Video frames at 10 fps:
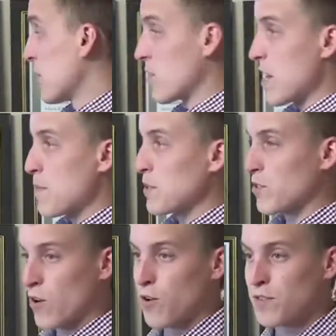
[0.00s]
period of rapid
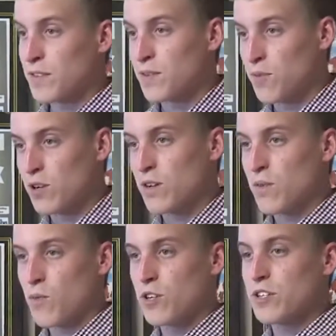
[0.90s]
growth.
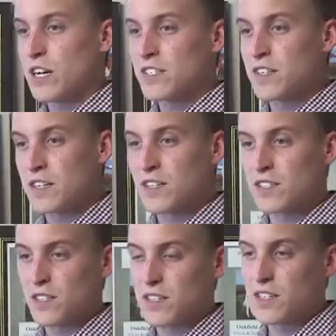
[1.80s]
What do you guys think
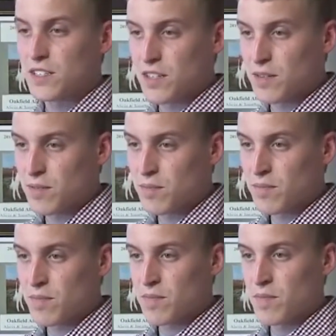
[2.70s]
is a
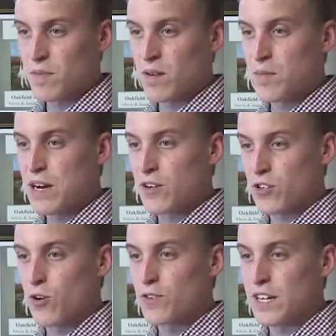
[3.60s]
amount of
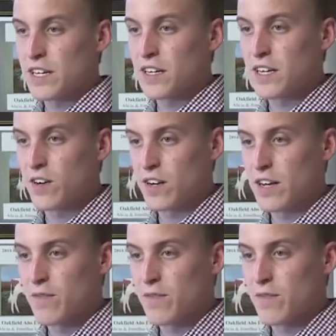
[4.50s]
growth I can get on a